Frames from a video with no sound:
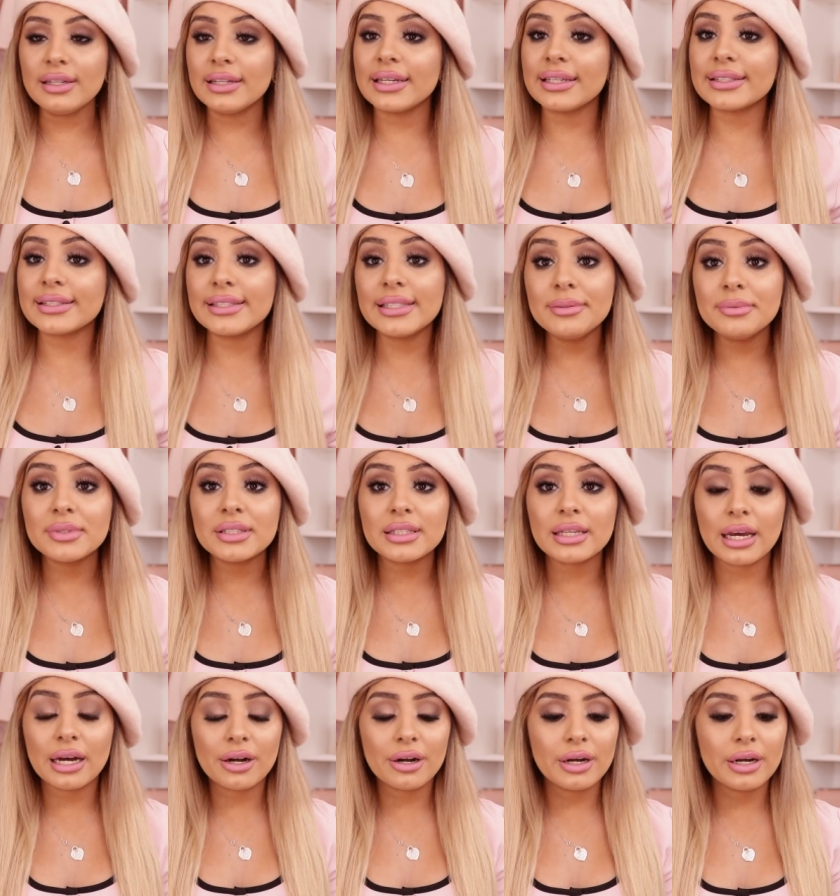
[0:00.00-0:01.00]
it seems
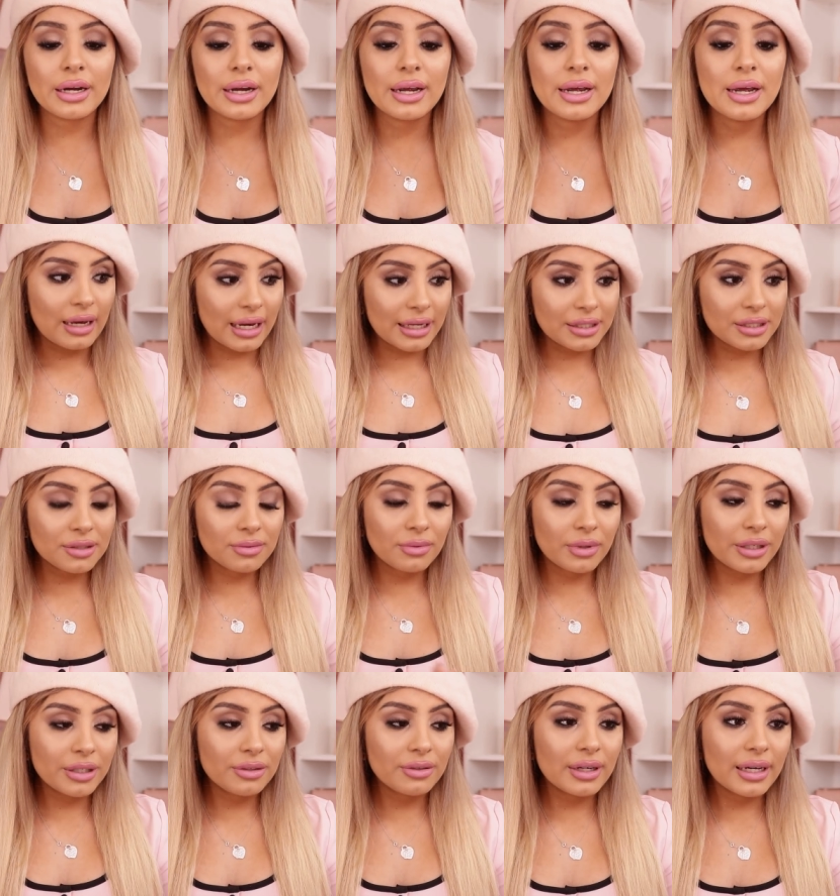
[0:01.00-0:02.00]
scary. I just
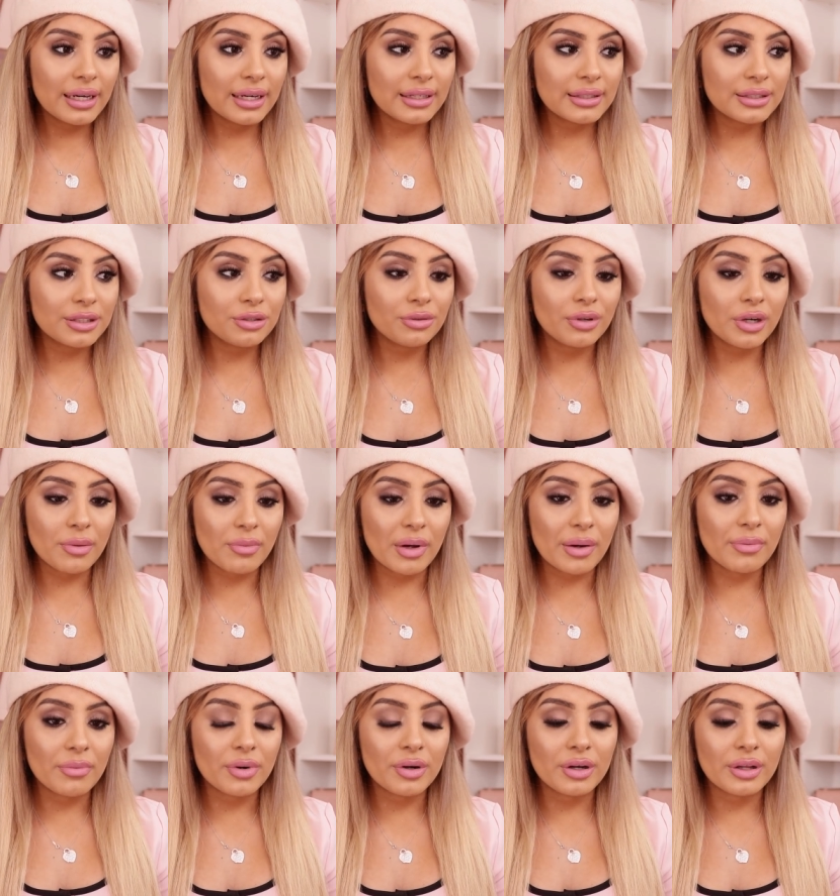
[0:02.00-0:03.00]
want you guys to
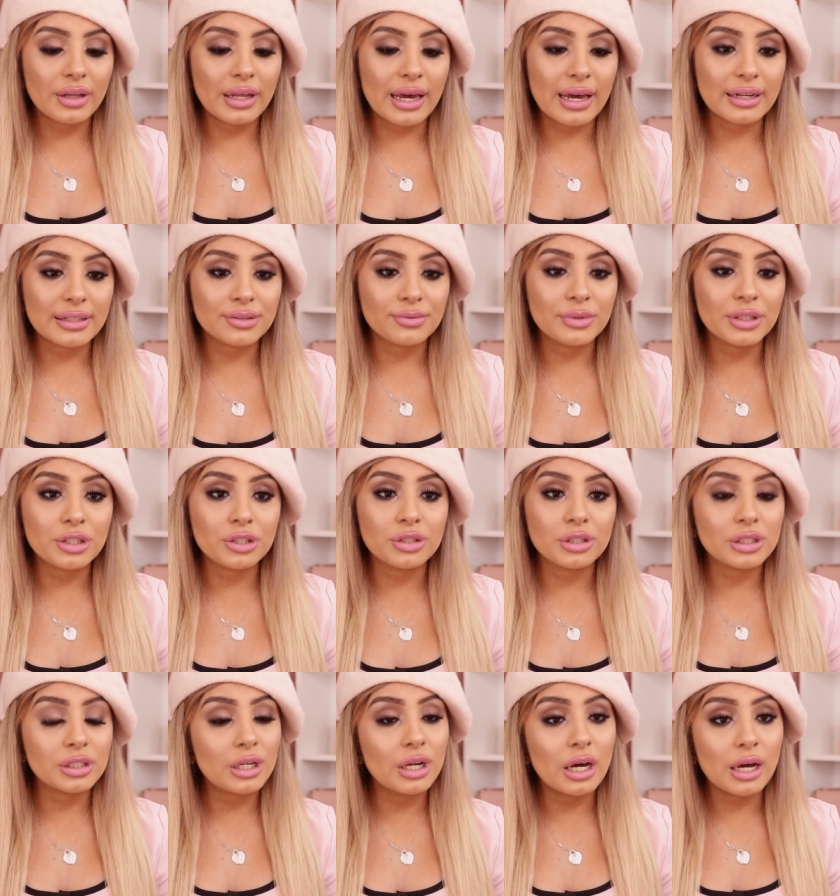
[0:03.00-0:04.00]
remember that we
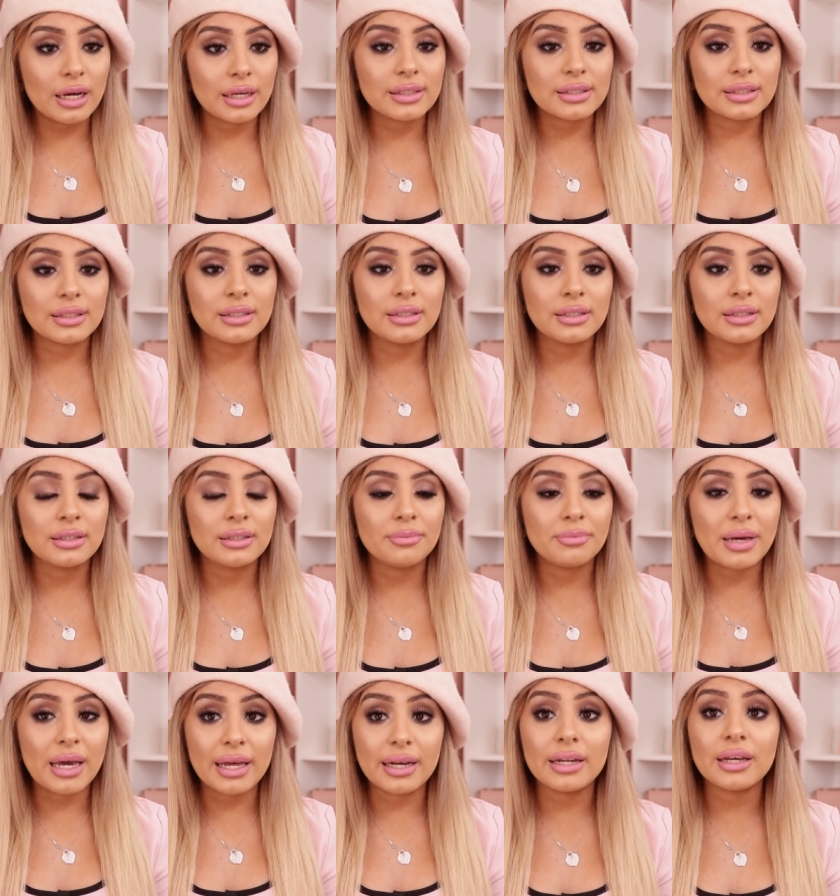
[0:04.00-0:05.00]
should not
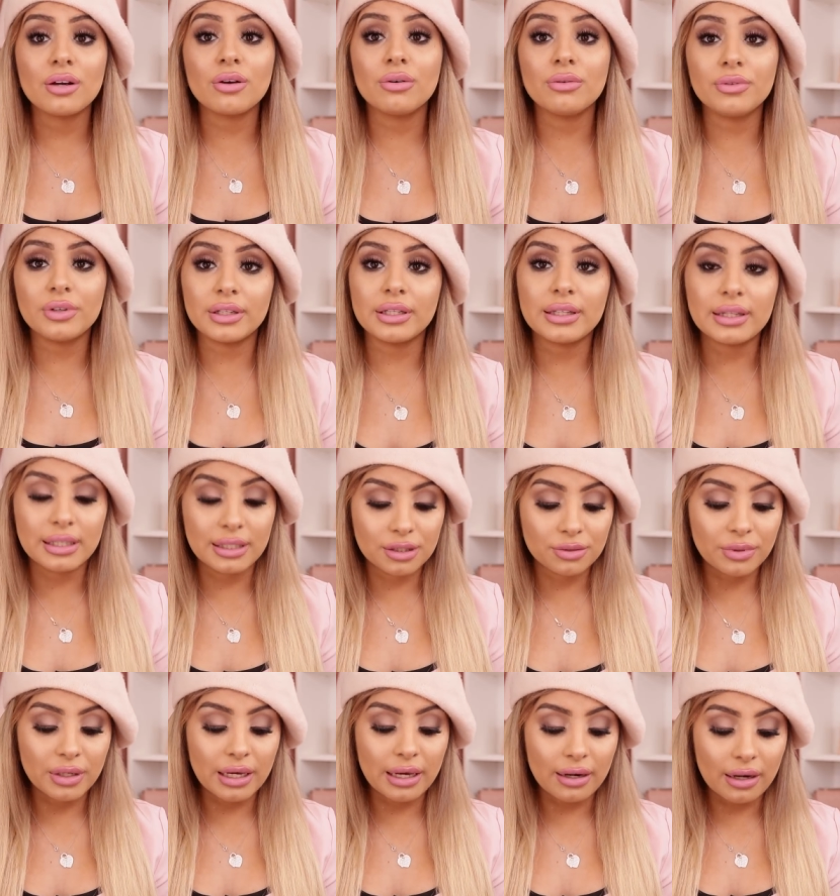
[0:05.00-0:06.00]
panic over the
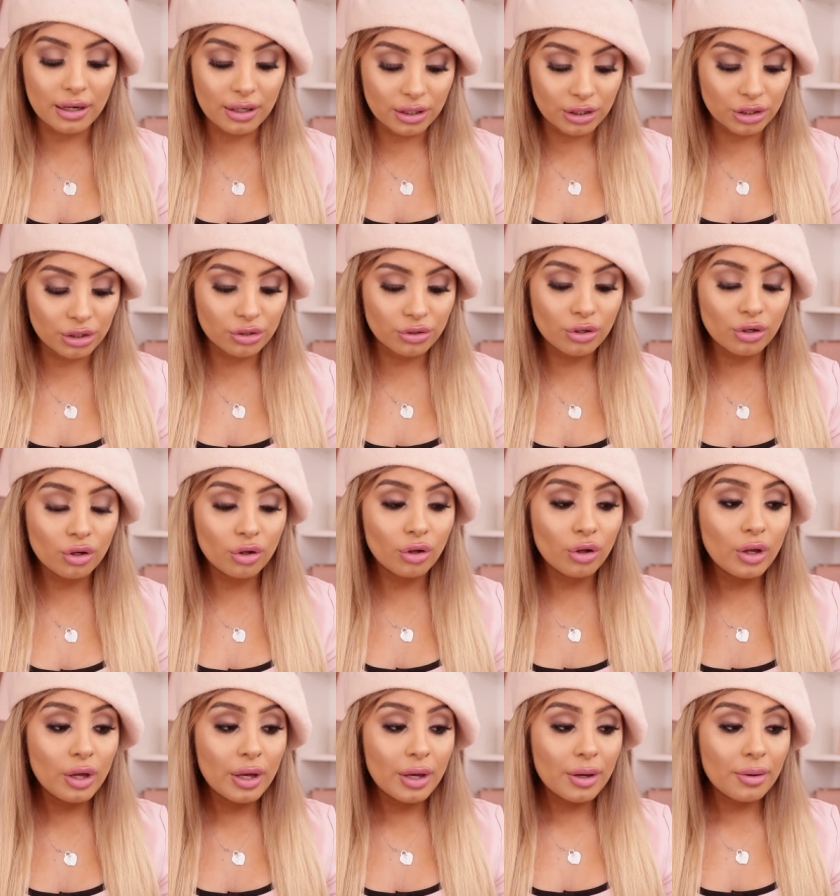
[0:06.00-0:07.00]
things we cannot
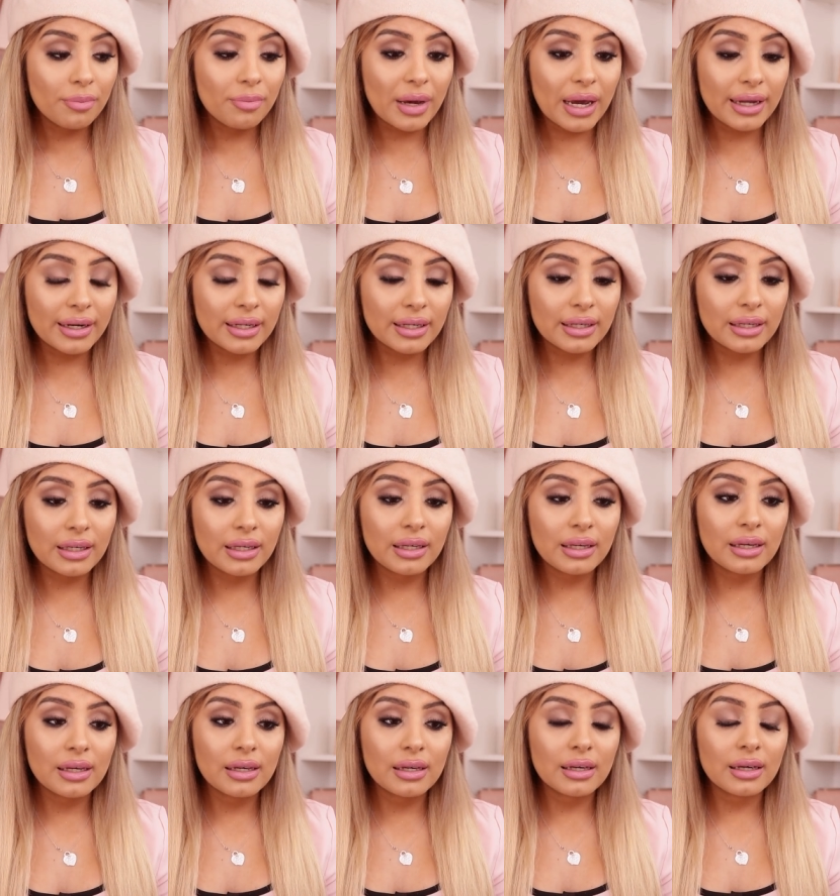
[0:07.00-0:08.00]
control.
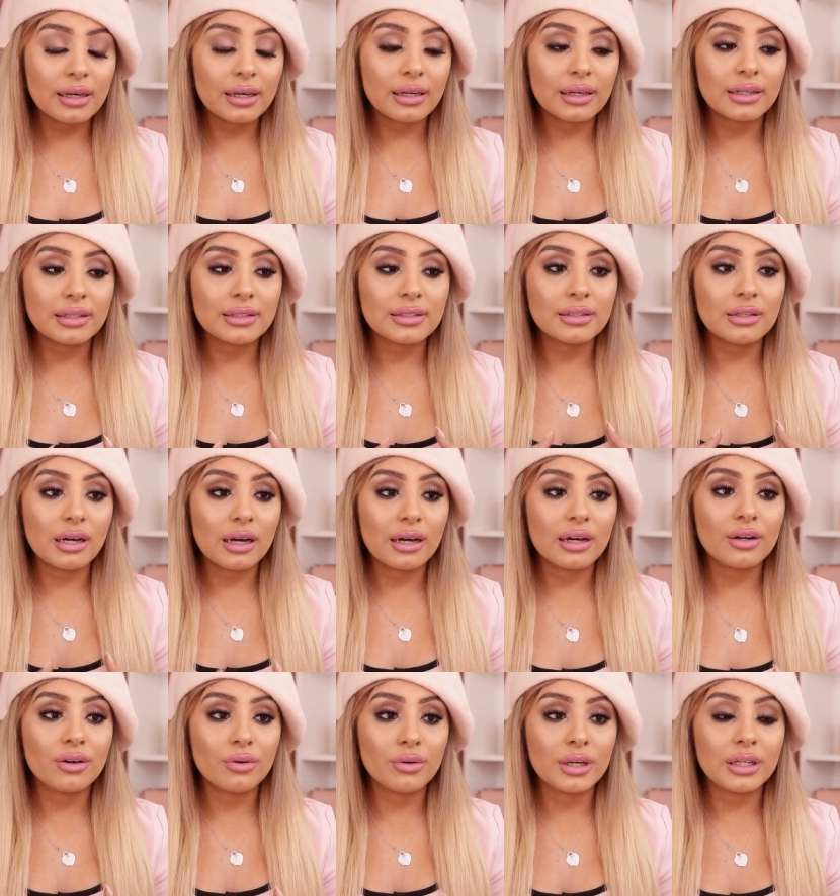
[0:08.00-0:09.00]
Panicking is
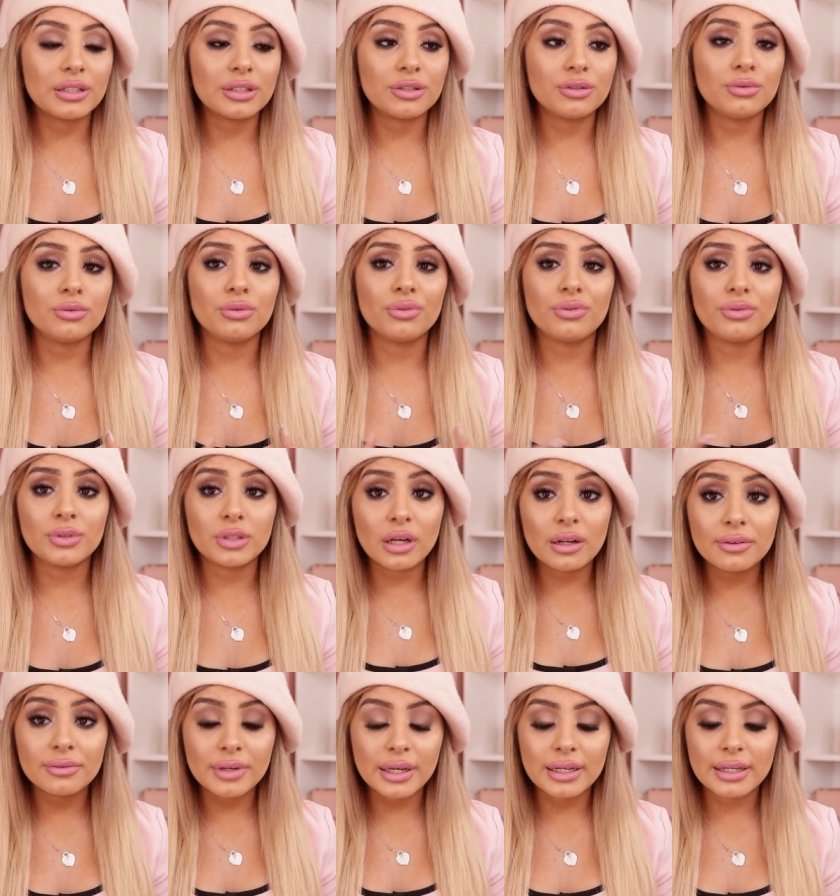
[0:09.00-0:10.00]
not going to
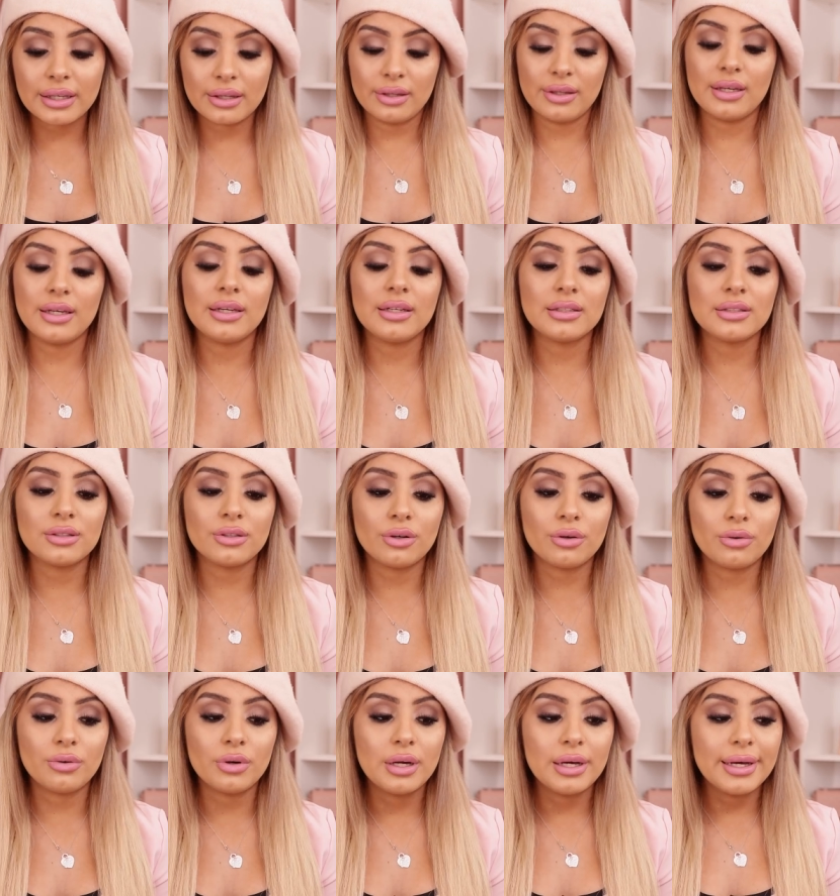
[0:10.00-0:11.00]
solve anything,
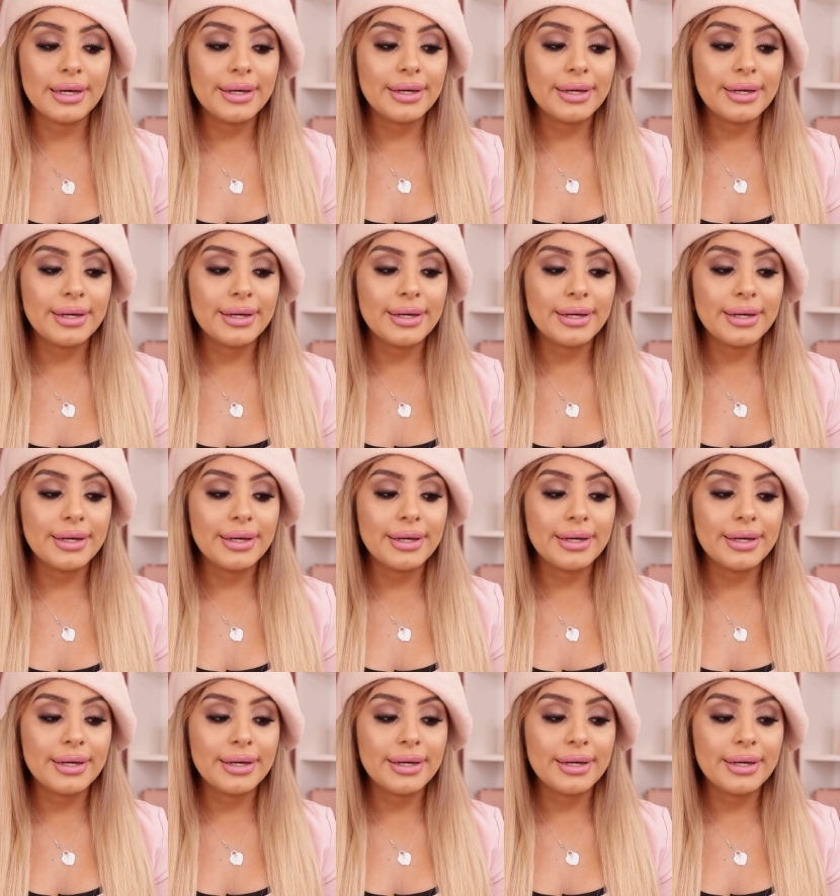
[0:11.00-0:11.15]
so